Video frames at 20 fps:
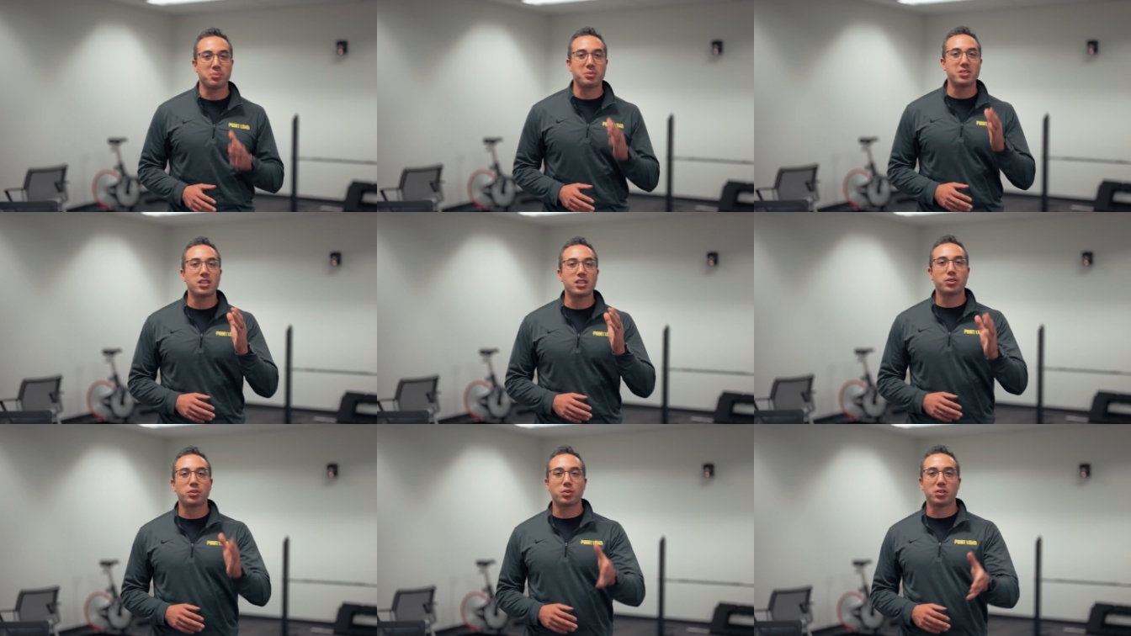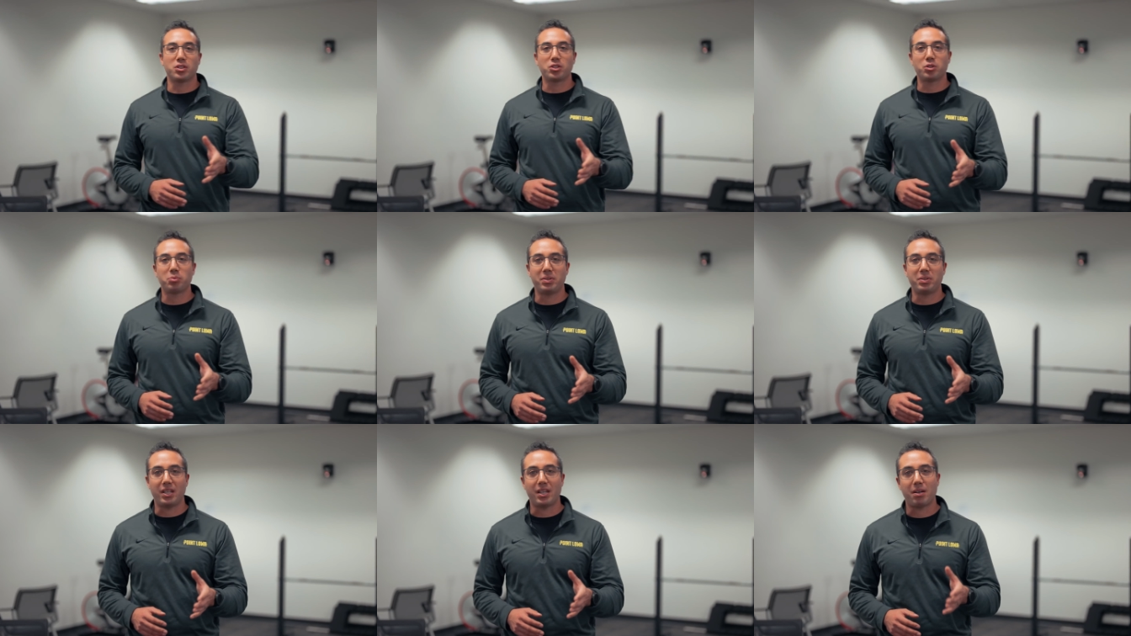let me tell you a
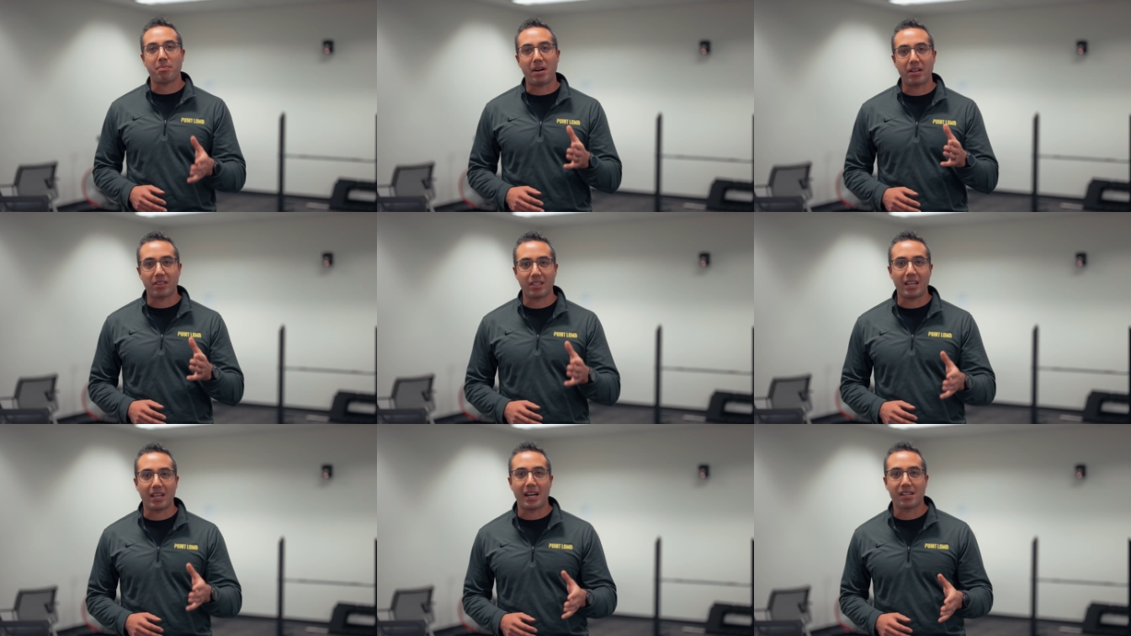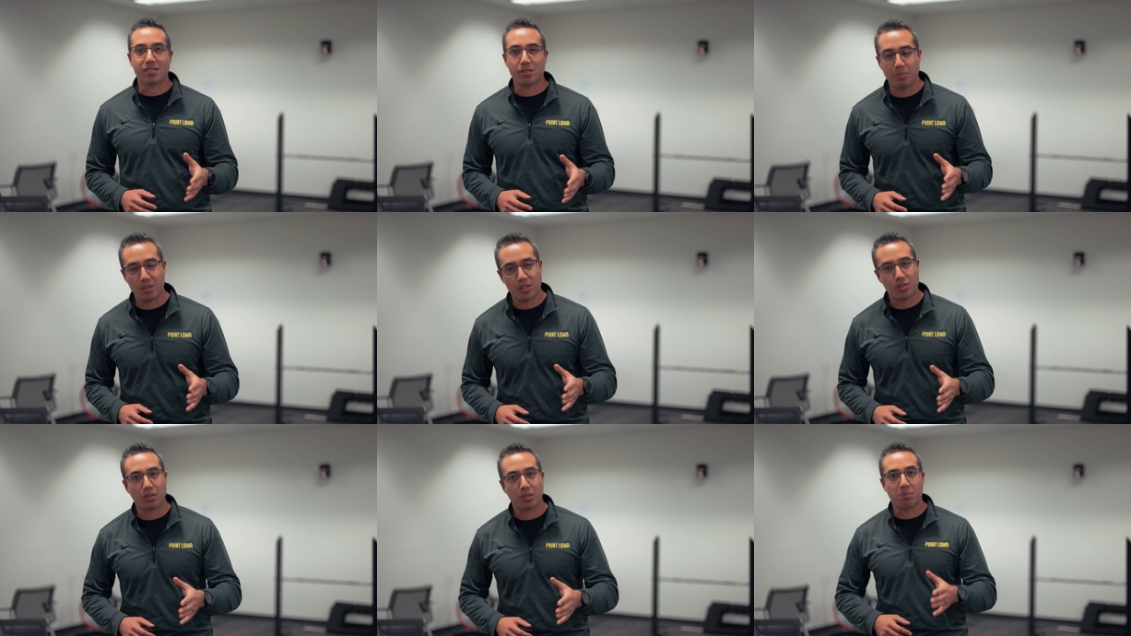little bit about the
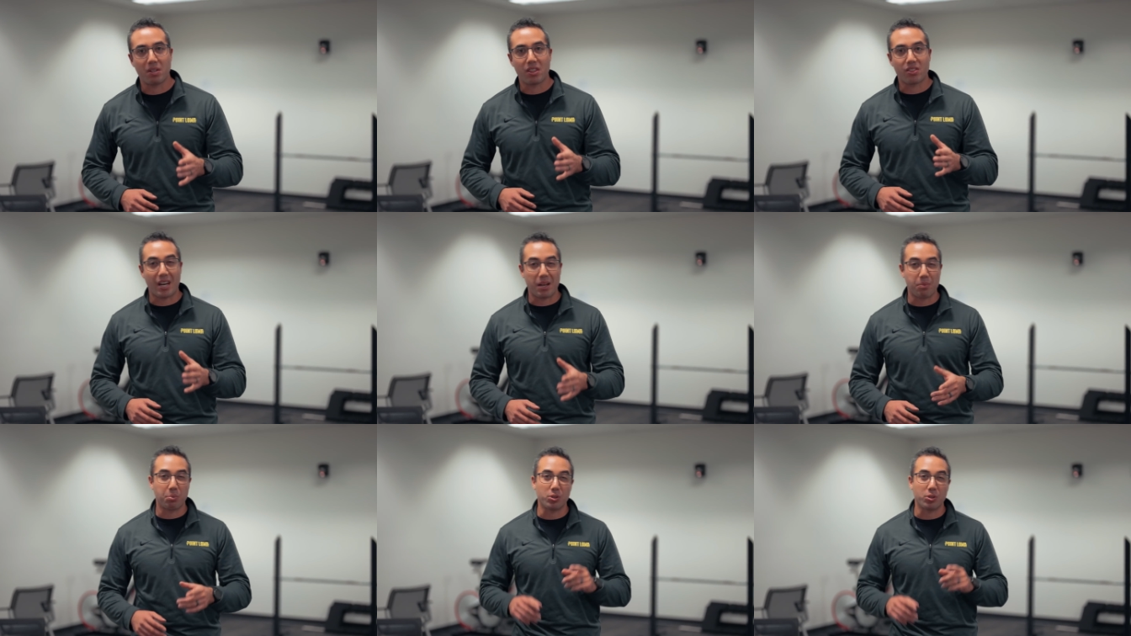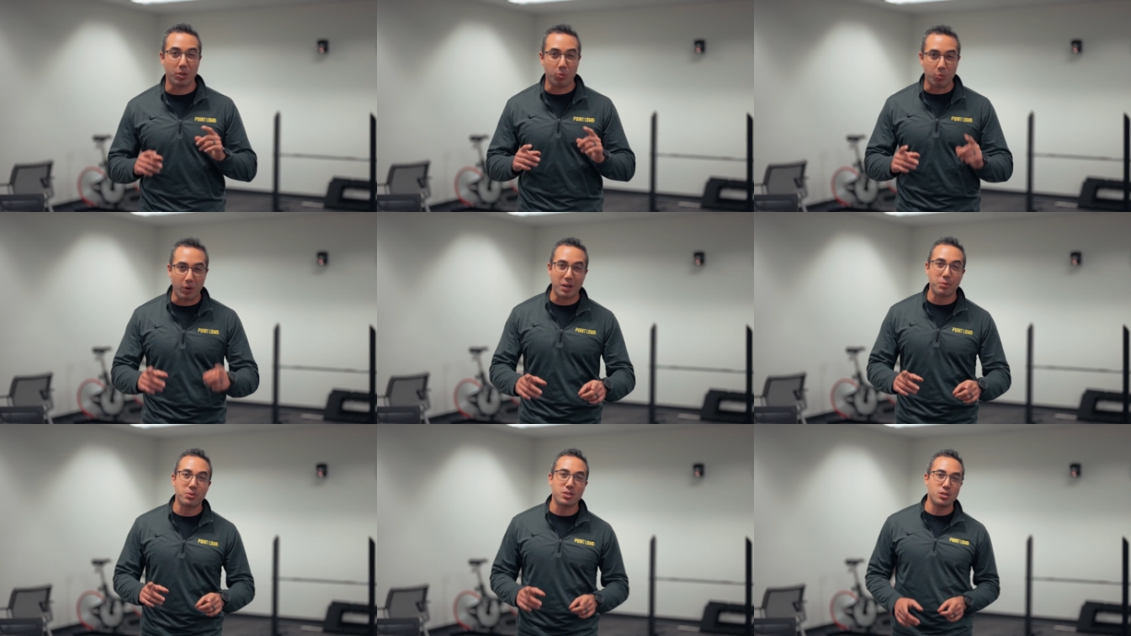isometric mid-thigh pull
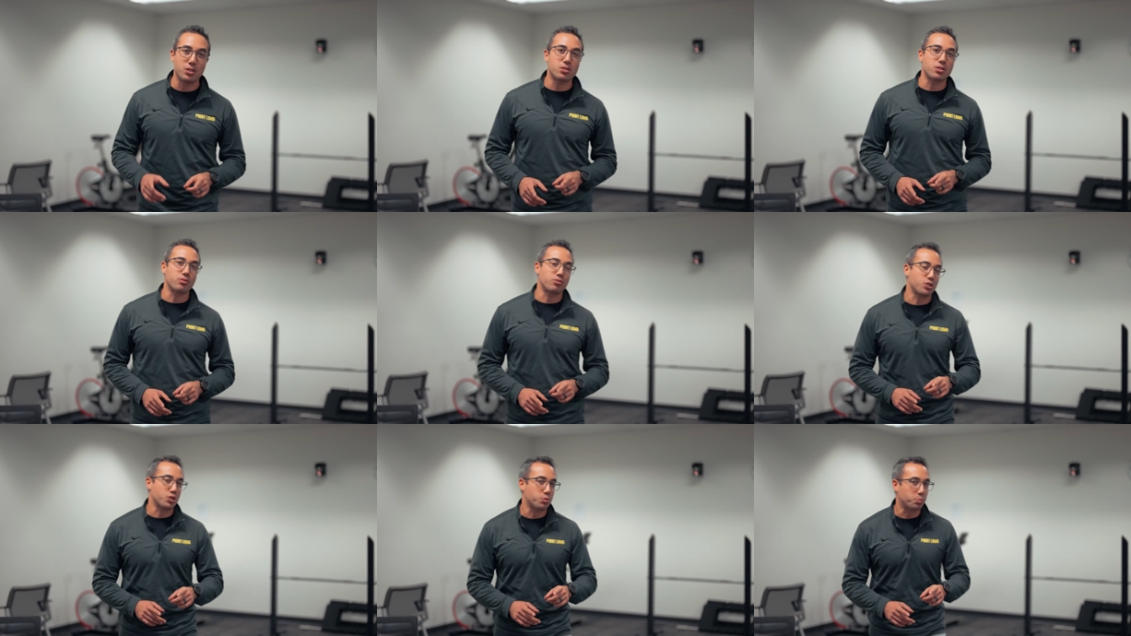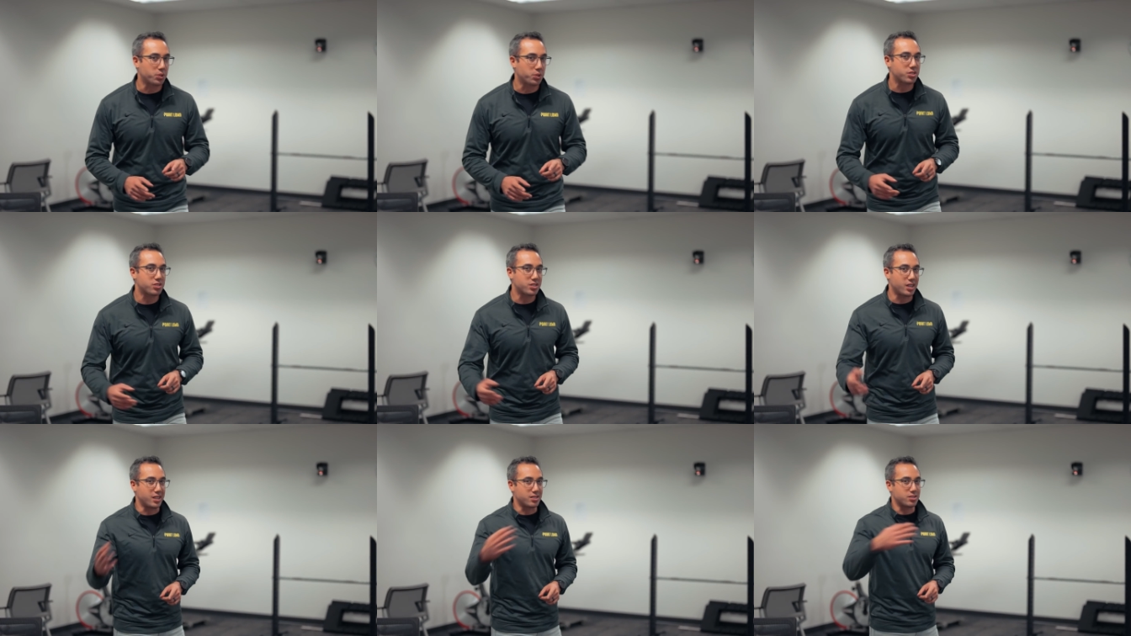and why we use it for
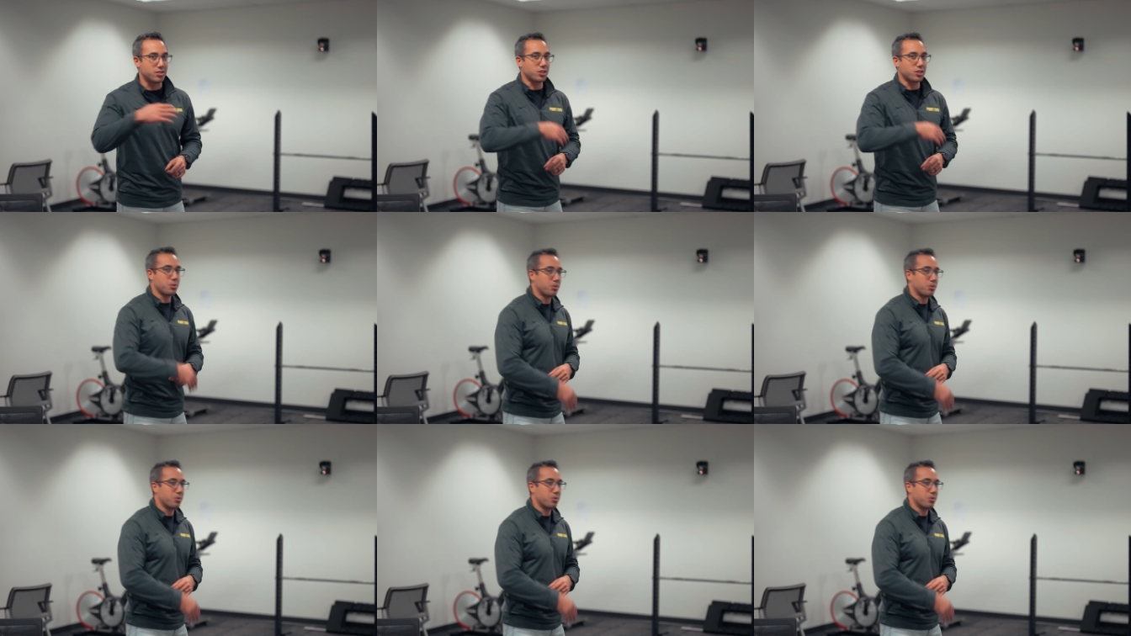sports science. So